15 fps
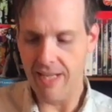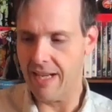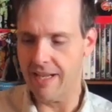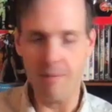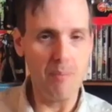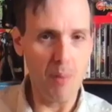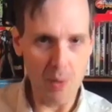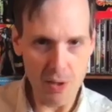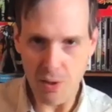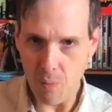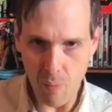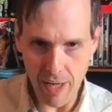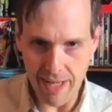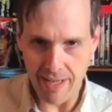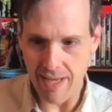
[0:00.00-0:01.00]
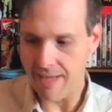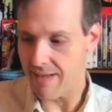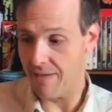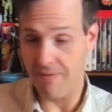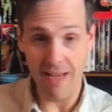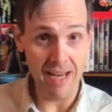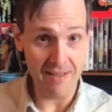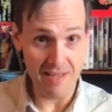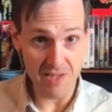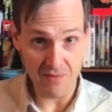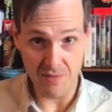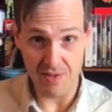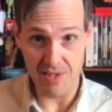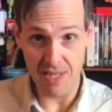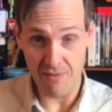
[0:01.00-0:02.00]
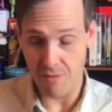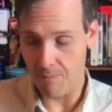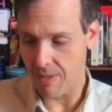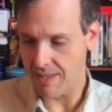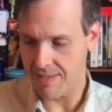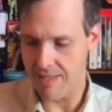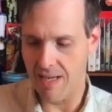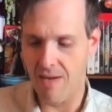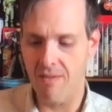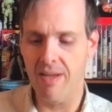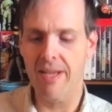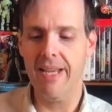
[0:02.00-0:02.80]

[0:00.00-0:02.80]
I didn't put it away yet. I've had this for several months now,